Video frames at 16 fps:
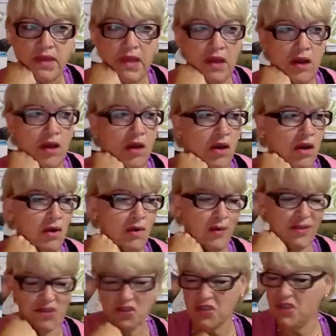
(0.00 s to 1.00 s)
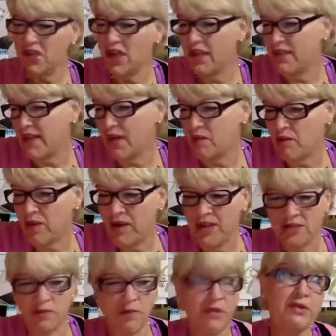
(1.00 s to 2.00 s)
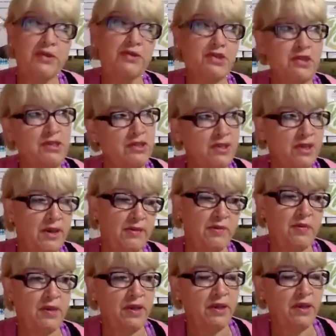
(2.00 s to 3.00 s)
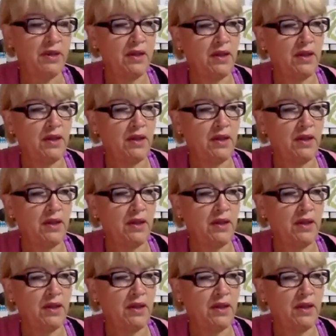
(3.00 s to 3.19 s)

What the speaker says: Oh, well, she got that raise. Wonder who she slept with.